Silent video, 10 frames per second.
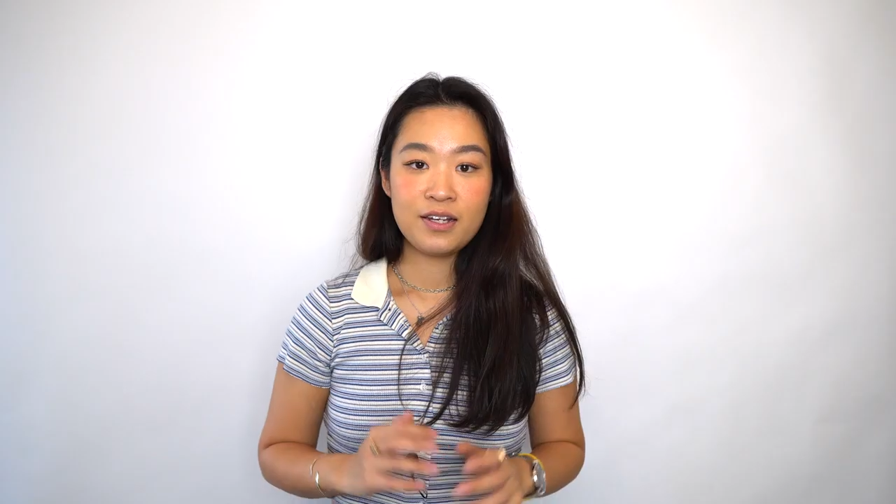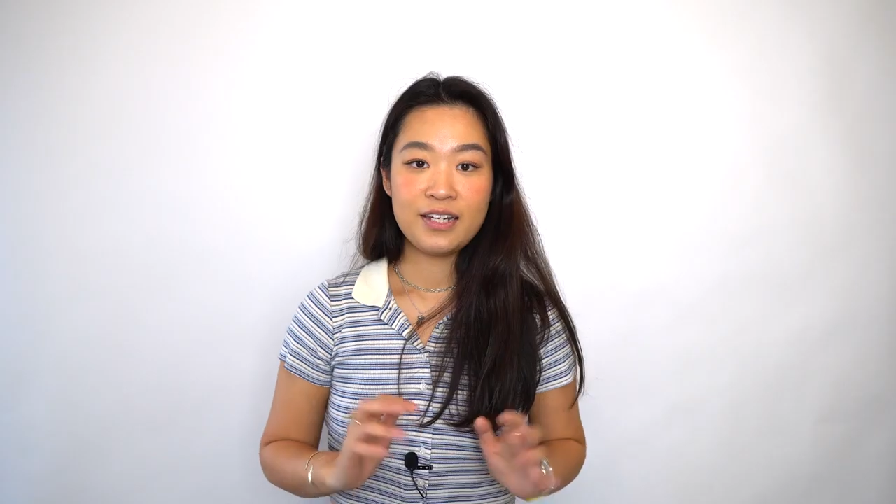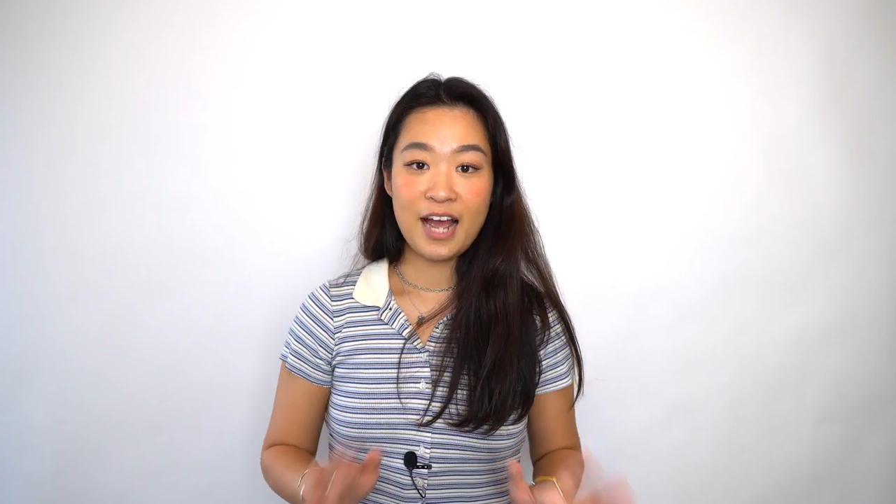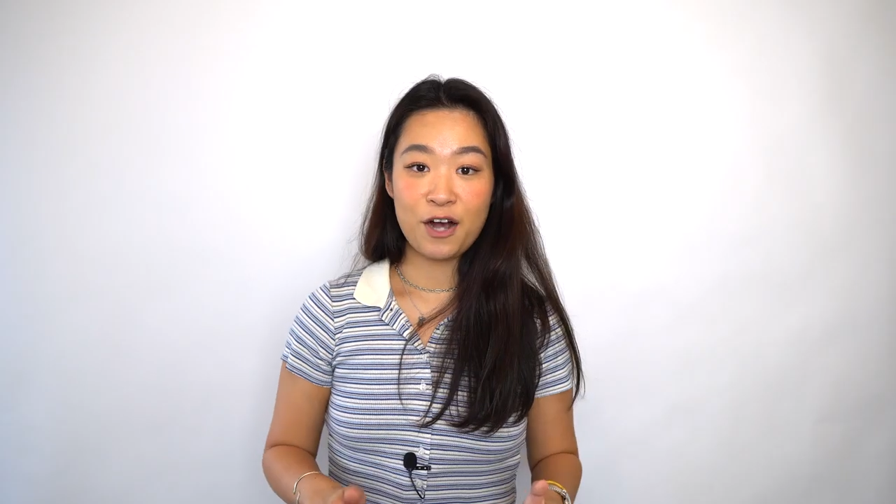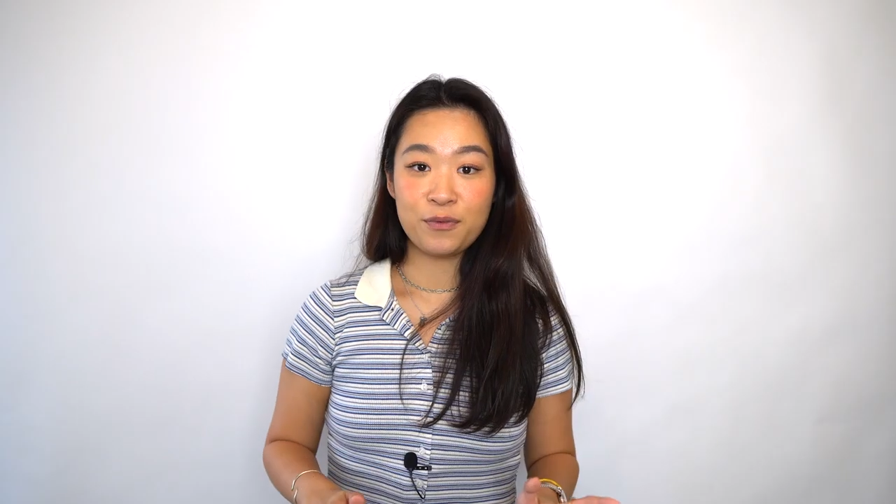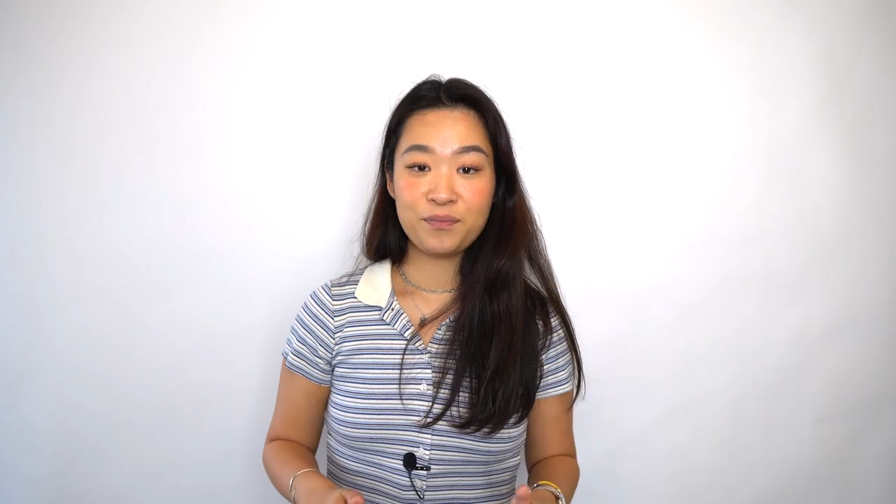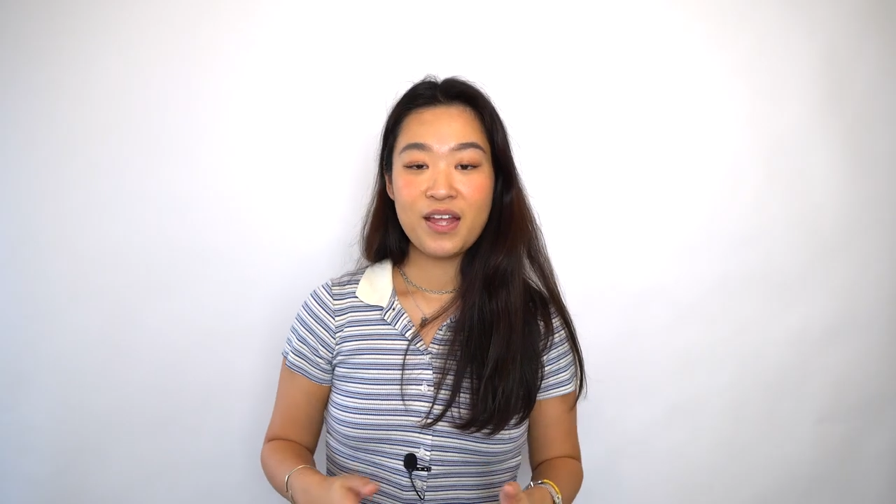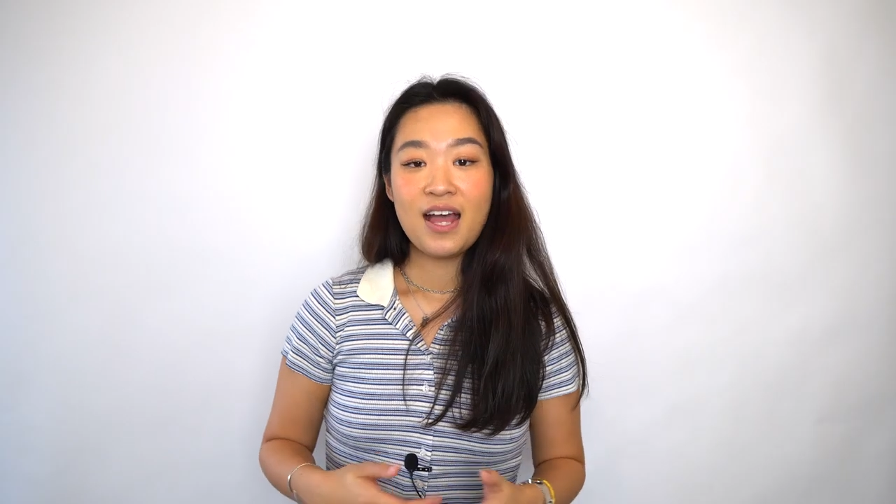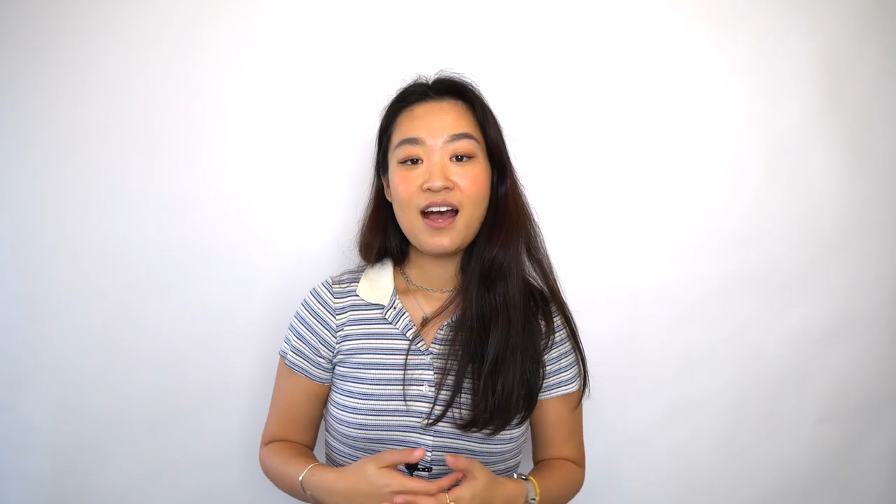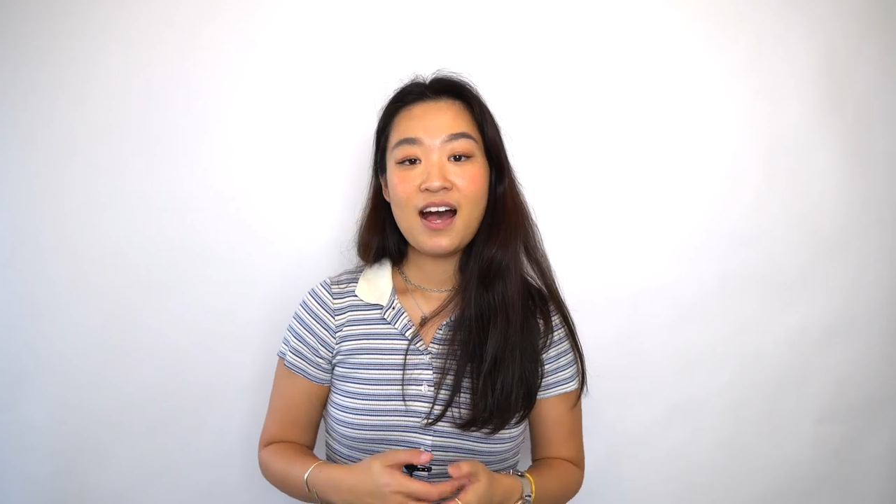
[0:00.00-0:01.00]
Now,
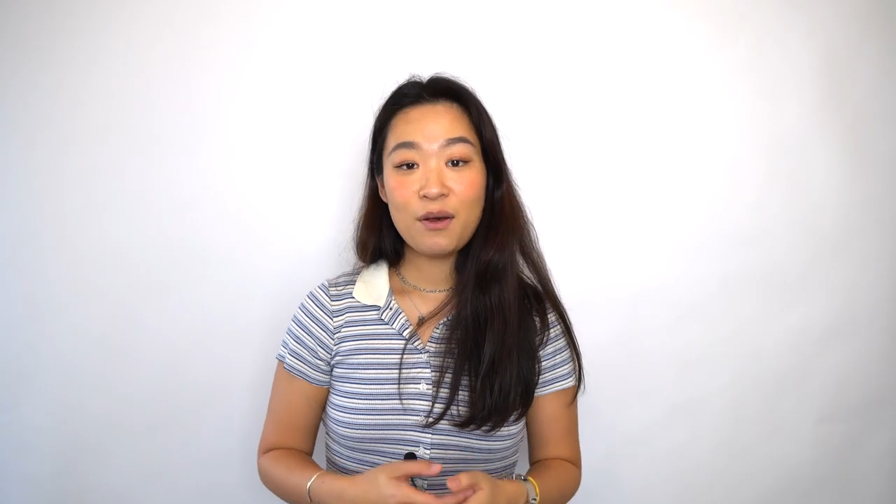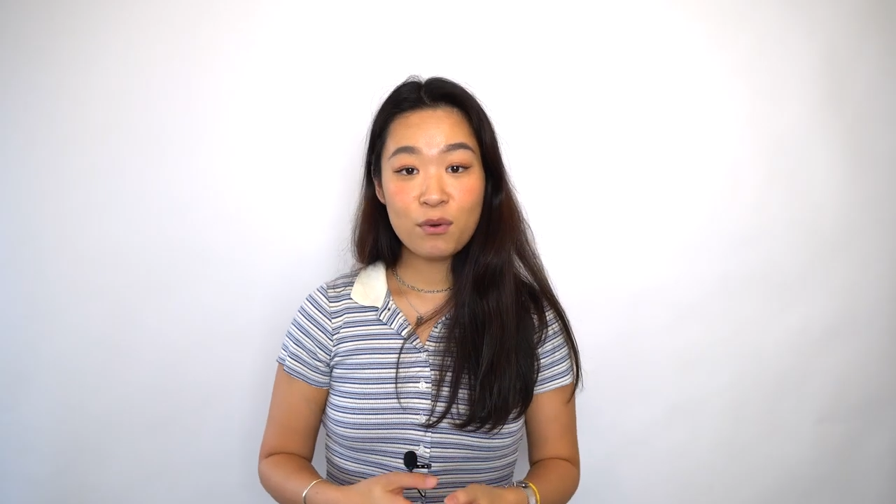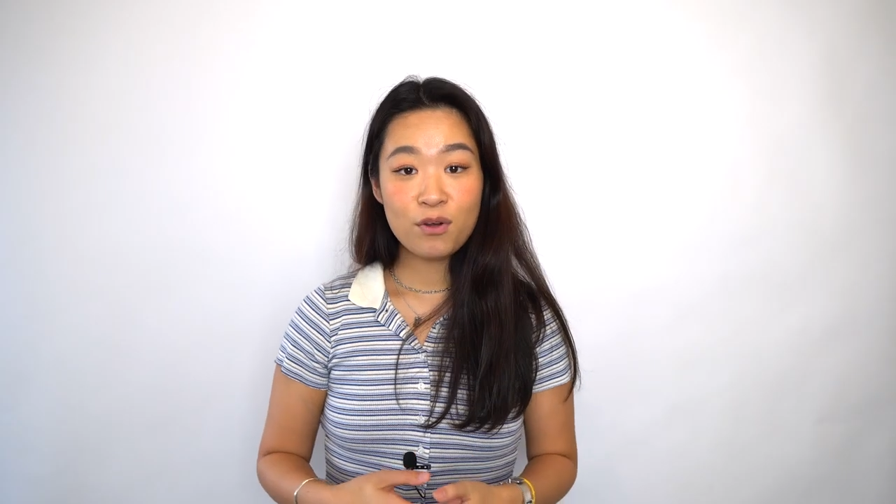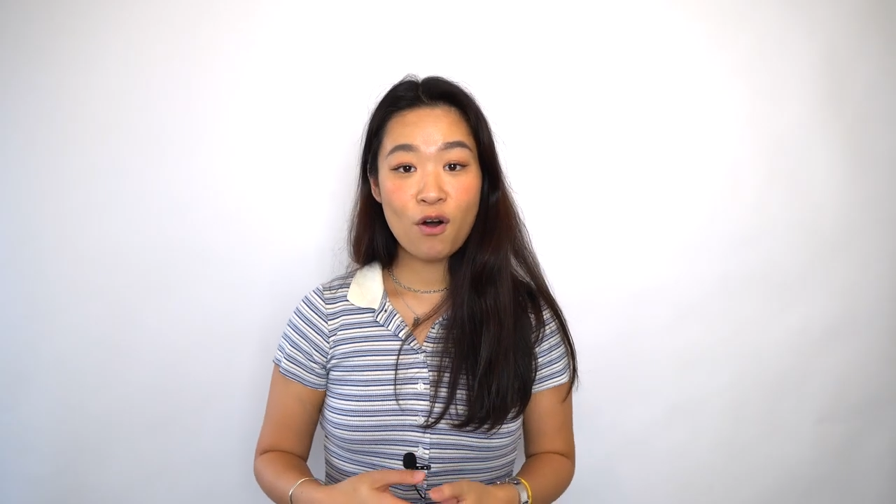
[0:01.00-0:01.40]
I will